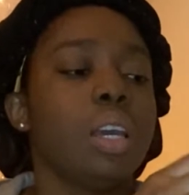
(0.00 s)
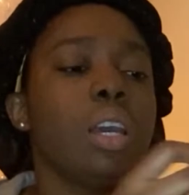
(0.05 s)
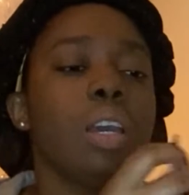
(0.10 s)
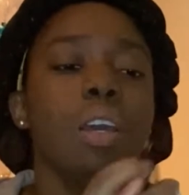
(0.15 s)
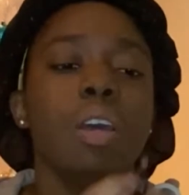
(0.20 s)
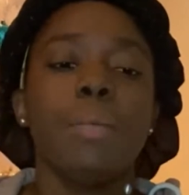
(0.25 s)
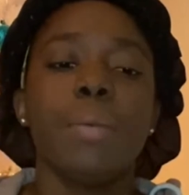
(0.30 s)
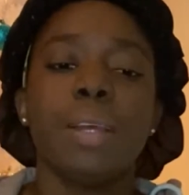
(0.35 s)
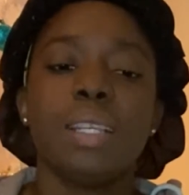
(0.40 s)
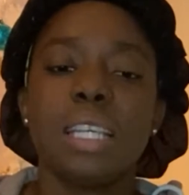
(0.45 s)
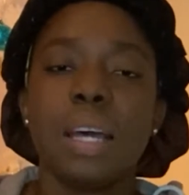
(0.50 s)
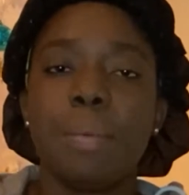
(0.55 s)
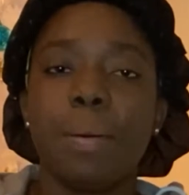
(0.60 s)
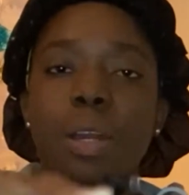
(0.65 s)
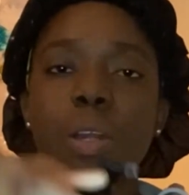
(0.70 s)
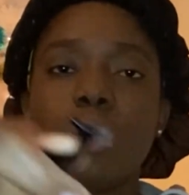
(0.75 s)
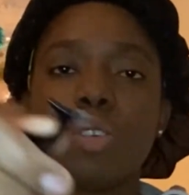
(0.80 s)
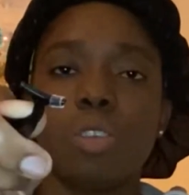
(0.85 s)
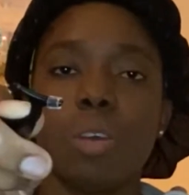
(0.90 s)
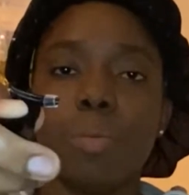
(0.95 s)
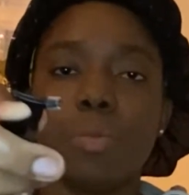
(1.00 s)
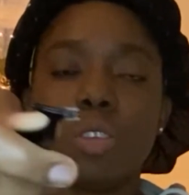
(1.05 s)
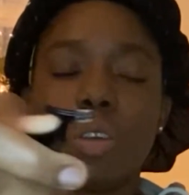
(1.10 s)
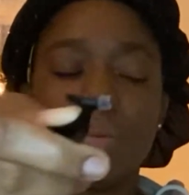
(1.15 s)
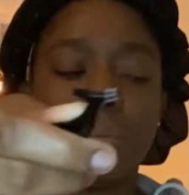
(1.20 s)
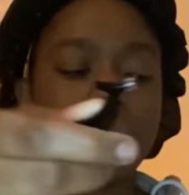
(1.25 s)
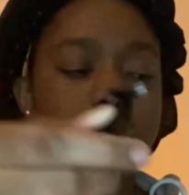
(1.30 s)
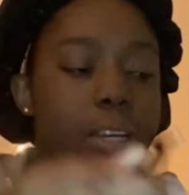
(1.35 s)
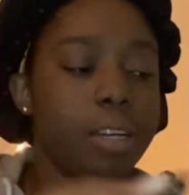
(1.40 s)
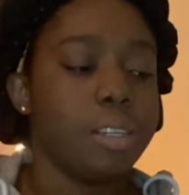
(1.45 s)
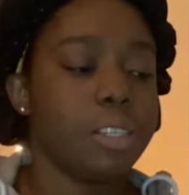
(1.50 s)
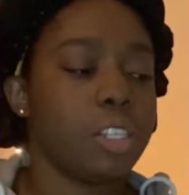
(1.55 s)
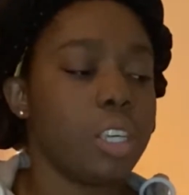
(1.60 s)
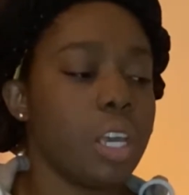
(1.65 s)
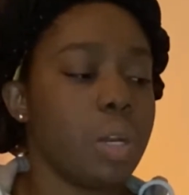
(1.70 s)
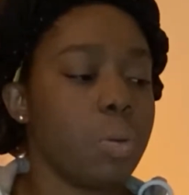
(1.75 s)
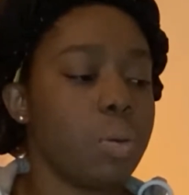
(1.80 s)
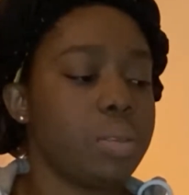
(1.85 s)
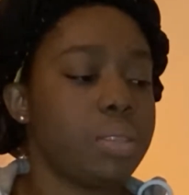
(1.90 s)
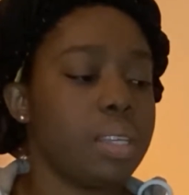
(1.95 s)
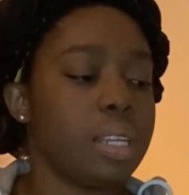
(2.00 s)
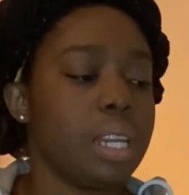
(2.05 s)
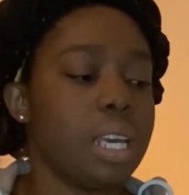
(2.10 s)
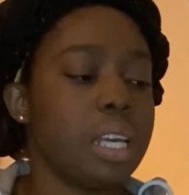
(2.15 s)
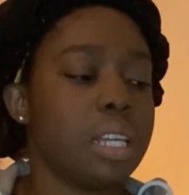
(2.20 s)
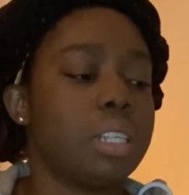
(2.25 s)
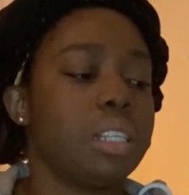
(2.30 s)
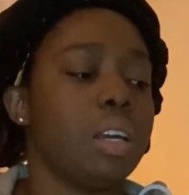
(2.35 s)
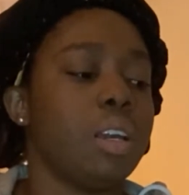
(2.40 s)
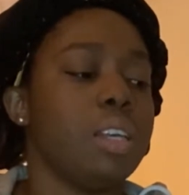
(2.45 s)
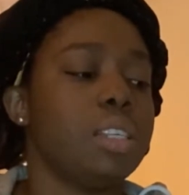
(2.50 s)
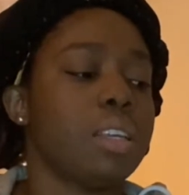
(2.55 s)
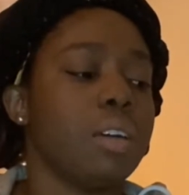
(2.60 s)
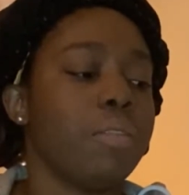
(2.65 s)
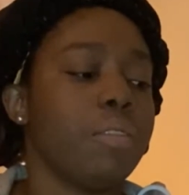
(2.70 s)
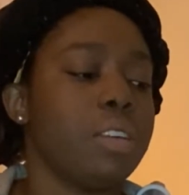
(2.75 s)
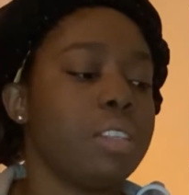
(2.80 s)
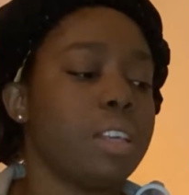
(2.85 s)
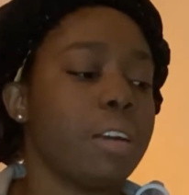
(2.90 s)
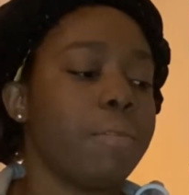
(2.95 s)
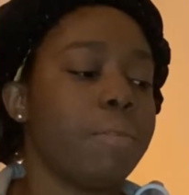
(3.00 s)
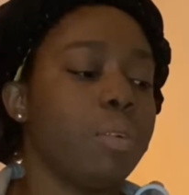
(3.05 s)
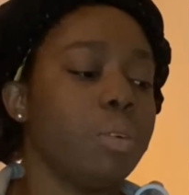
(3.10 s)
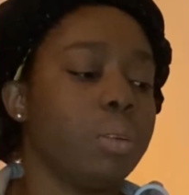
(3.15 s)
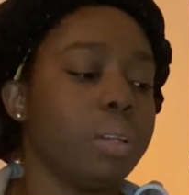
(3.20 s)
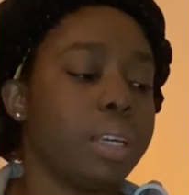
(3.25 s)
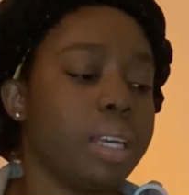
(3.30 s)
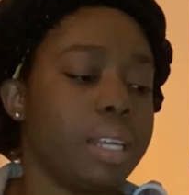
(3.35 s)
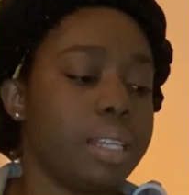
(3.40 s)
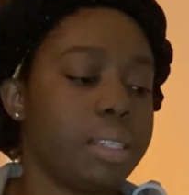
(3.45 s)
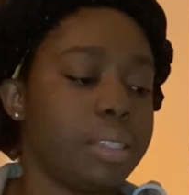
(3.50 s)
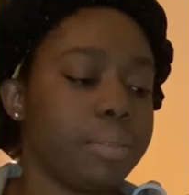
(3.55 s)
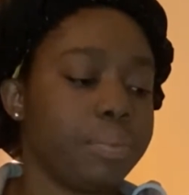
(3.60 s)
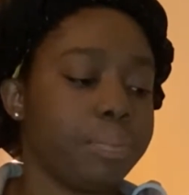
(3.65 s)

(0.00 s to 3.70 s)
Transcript: you might have a little something there. So you know it's a full kit.